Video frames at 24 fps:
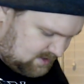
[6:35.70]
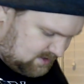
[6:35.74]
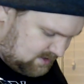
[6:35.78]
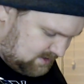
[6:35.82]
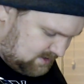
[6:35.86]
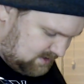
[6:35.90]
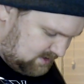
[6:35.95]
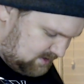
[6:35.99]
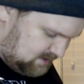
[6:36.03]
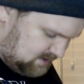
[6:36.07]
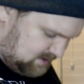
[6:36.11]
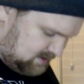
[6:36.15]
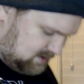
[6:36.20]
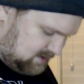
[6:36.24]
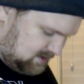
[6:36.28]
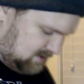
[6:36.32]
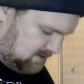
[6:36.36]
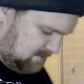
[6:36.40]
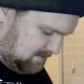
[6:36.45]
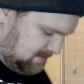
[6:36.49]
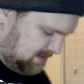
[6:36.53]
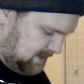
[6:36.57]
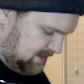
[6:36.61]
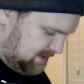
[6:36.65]
Oh
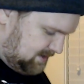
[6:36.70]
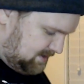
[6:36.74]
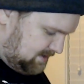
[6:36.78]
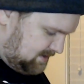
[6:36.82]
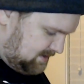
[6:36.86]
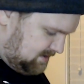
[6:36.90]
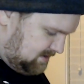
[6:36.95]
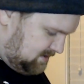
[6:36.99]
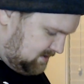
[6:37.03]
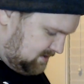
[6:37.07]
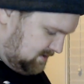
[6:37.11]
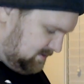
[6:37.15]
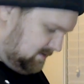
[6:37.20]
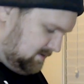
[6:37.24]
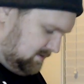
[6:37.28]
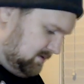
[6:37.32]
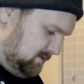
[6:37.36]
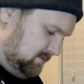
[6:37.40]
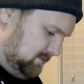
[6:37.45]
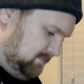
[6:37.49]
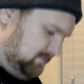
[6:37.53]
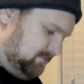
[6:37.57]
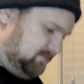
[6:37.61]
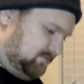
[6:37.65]
man, let's
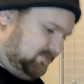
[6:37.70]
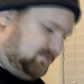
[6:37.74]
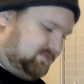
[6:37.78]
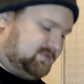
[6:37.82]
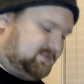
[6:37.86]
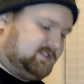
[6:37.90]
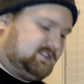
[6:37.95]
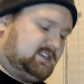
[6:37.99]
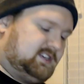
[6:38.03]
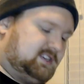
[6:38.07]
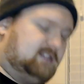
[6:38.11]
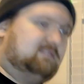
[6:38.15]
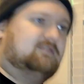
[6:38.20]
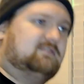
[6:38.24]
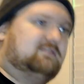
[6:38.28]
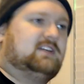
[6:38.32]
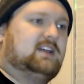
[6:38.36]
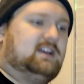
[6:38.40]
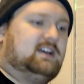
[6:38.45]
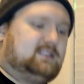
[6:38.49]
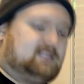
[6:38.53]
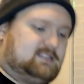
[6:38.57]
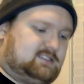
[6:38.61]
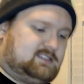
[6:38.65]
see,
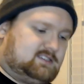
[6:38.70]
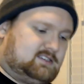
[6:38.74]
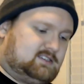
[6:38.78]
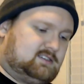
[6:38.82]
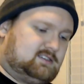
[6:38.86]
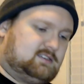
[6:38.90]
that's